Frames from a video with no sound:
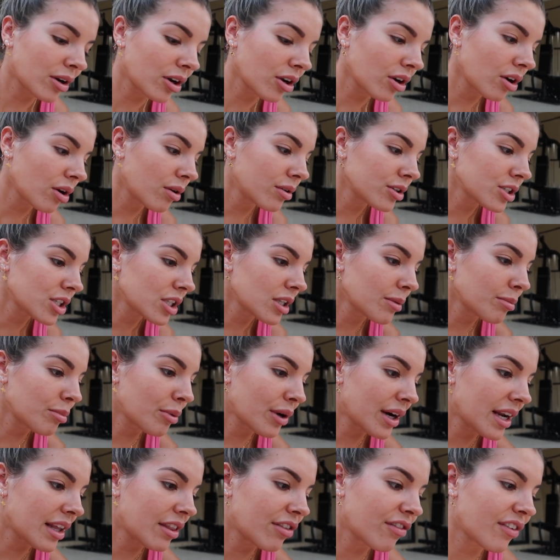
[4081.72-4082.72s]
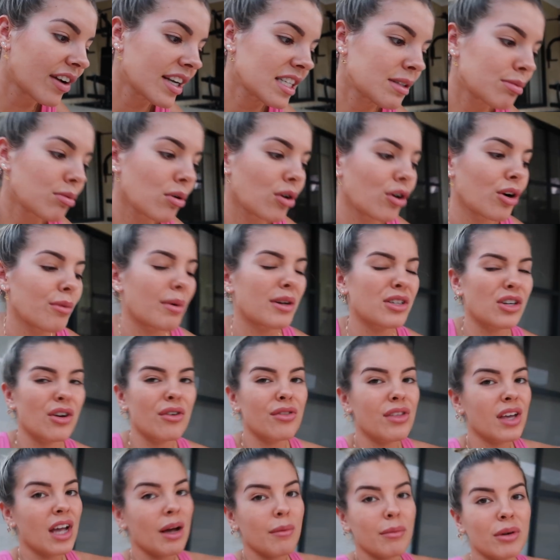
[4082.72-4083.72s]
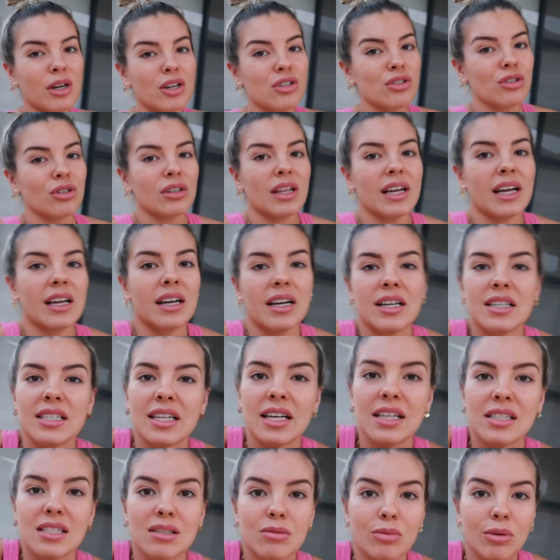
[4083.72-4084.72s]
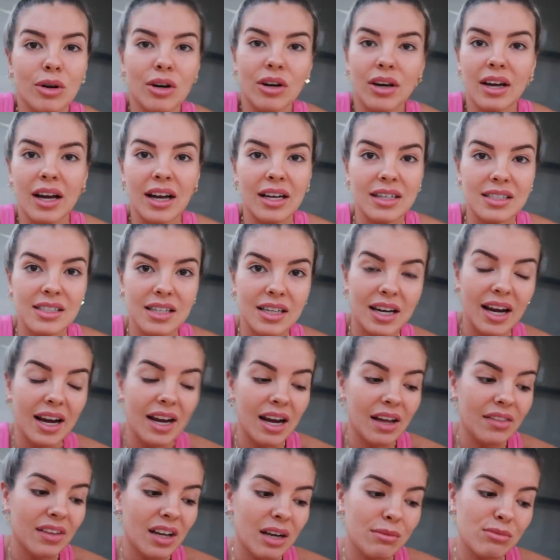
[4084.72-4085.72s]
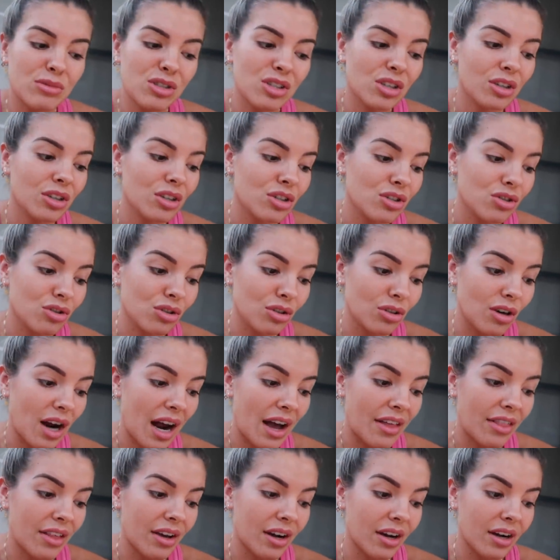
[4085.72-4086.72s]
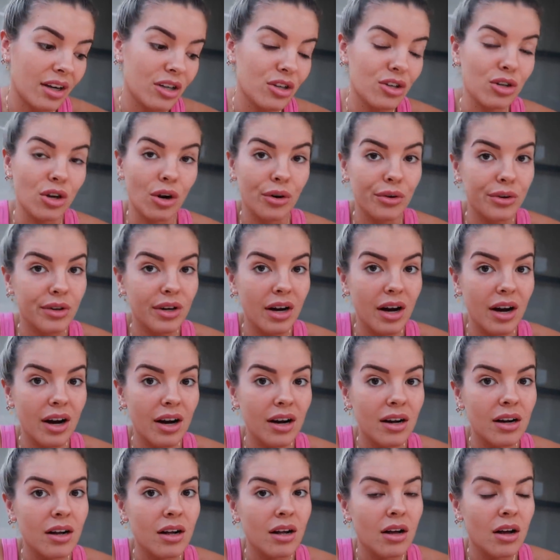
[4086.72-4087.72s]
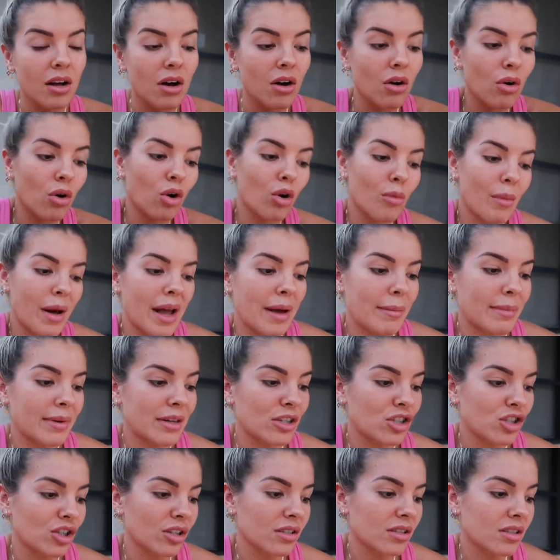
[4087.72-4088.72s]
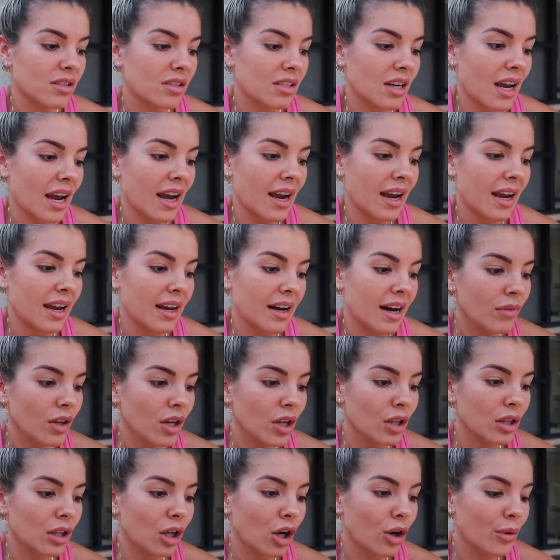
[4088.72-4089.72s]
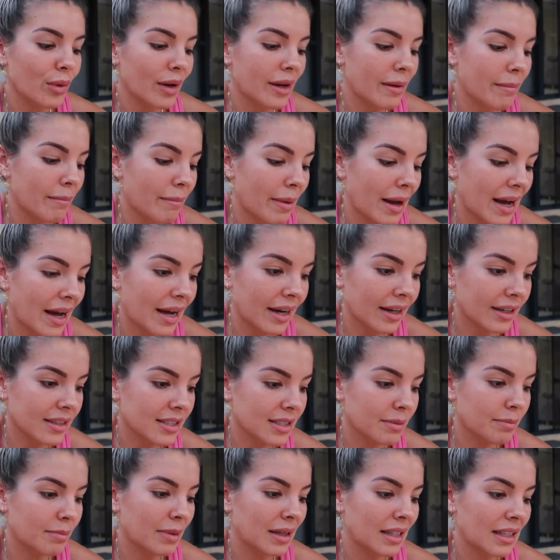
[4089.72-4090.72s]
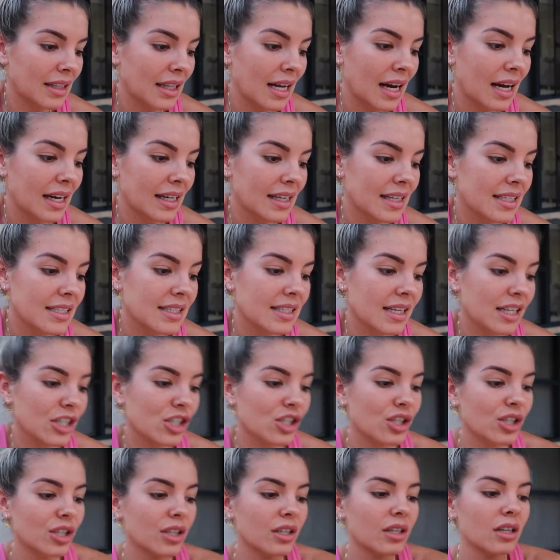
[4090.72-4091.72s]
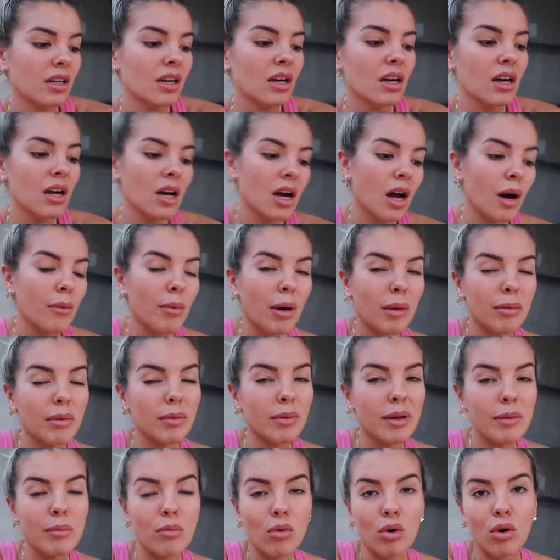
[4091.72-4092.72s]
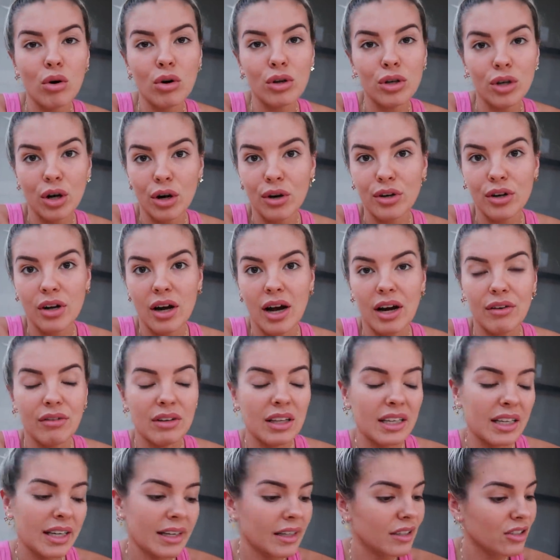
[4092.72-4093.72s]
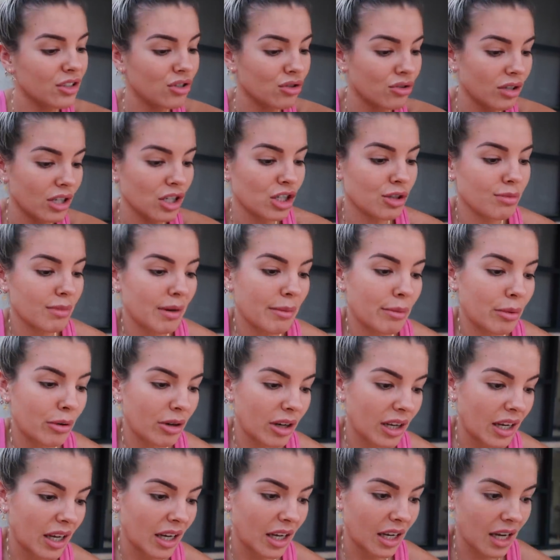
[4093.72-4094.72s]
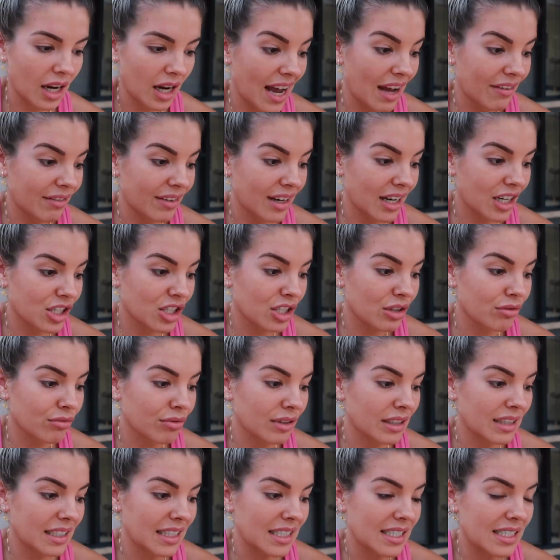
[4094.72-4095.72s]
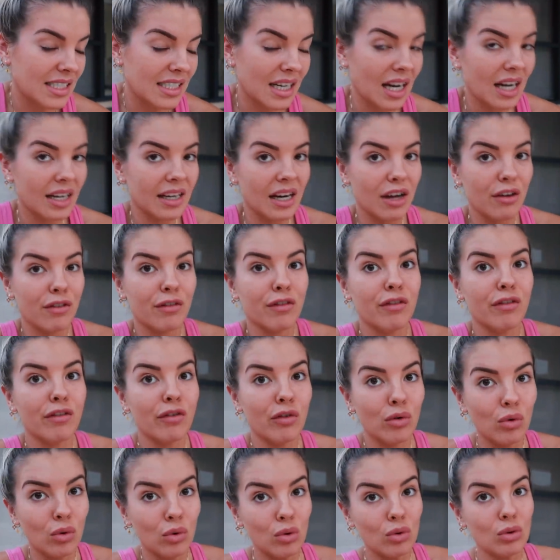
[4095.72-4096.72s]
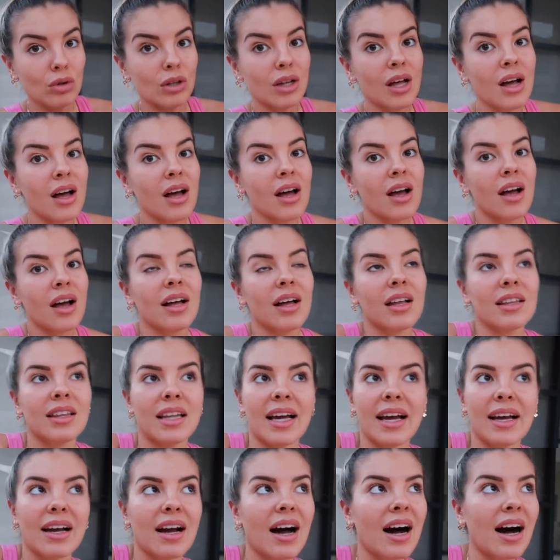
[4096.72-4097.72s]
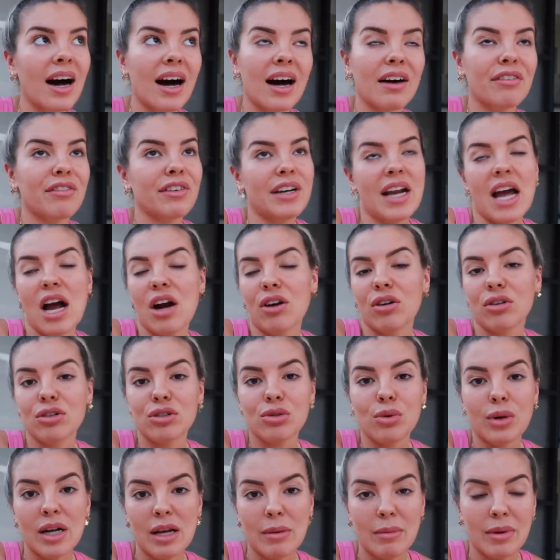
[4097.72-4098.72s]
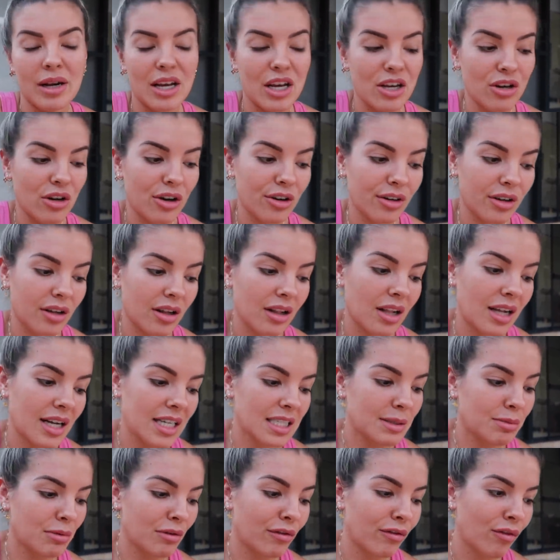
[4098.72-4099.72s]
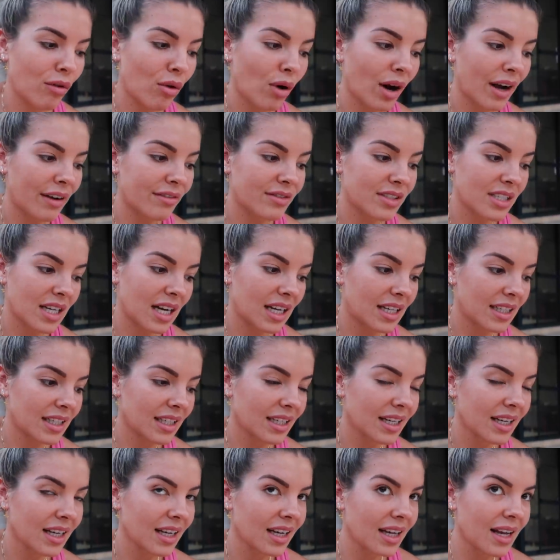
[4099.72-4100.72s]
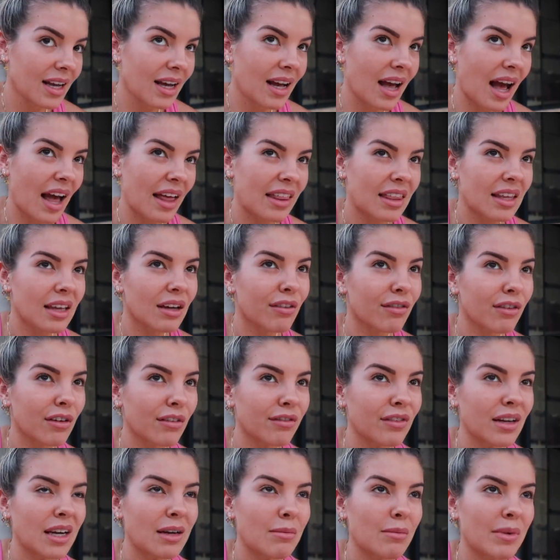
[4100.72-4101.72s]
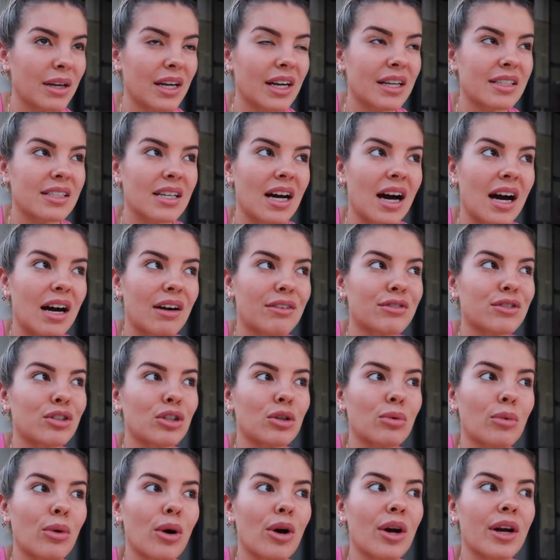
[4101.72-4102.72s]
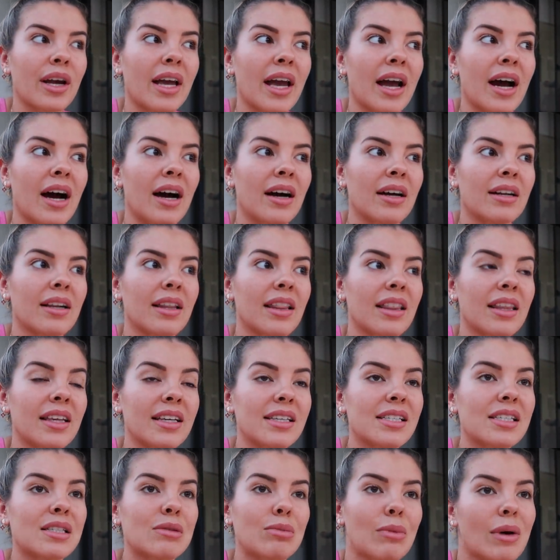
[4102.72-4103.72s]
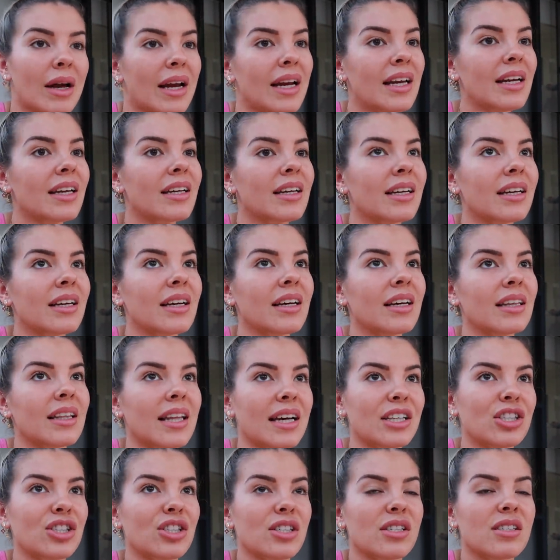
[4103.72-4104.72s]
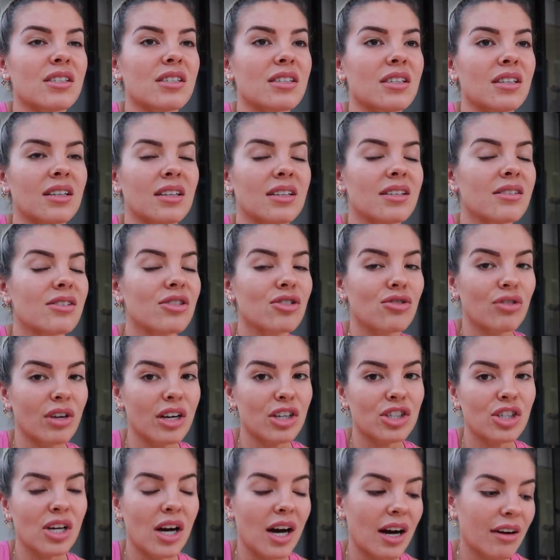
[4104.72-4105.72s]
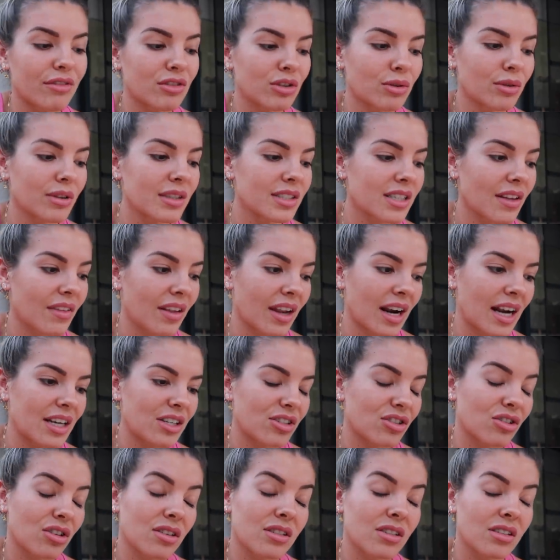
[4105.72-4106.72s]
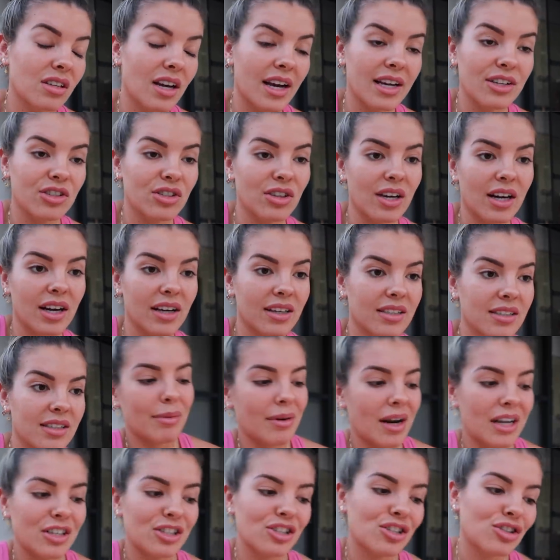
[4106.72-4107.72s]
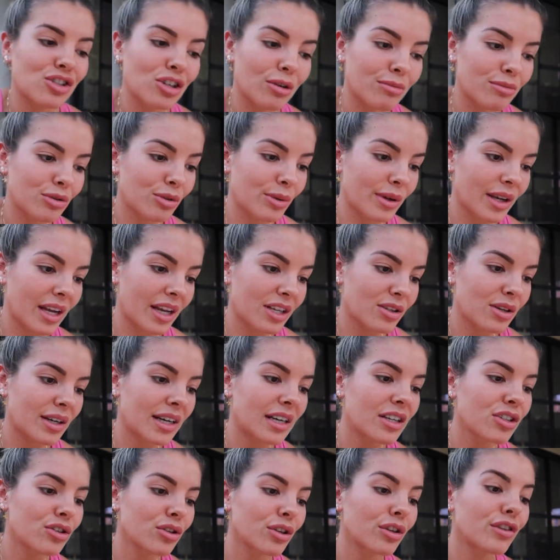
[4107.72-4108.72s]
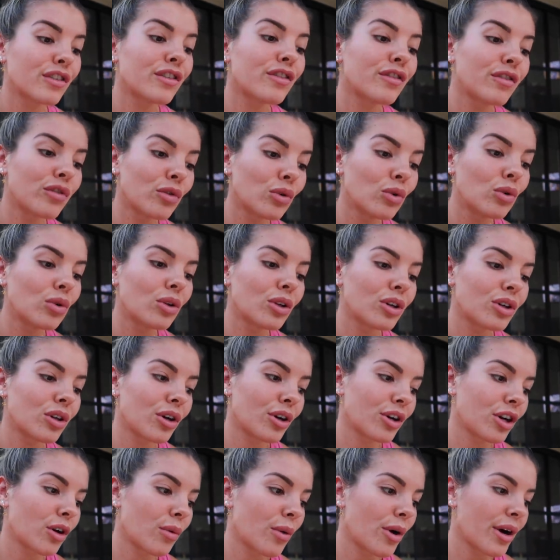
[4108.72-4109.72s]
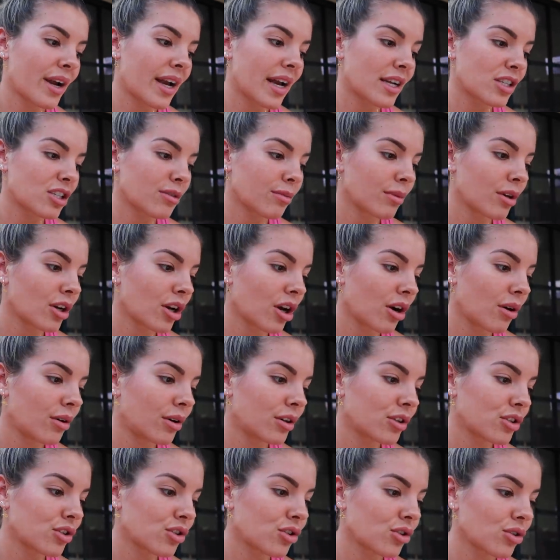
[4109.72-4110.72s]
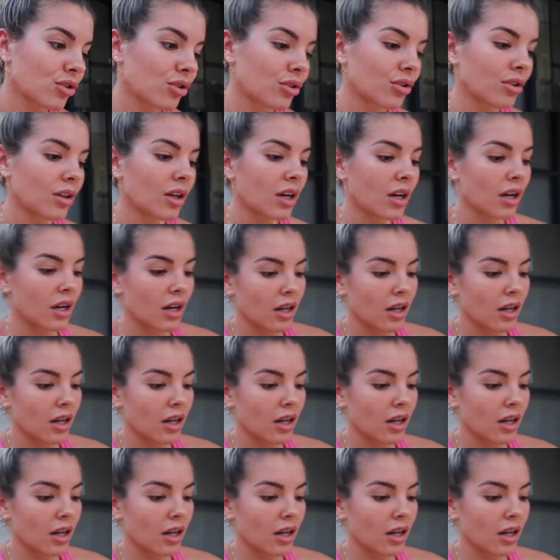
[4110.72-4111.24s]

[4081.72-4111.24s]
gonna go onto the Breathe Facebook group. I don't think I'm gonna do like an intense workout today. I think I'm just gonna do either yoga or maybe just a low impact Pilates session. Probably more yoga. I really need to stretch my body. I haven't actually really done a full like half an hour or 20 minute yoga class before. I've done I think 15 minutes after a workout this week, like just to stretch afterwards and then I just got sidetracked and I just stopped doing it. So I didn't do the full yoga workout. So I'm gonna go on to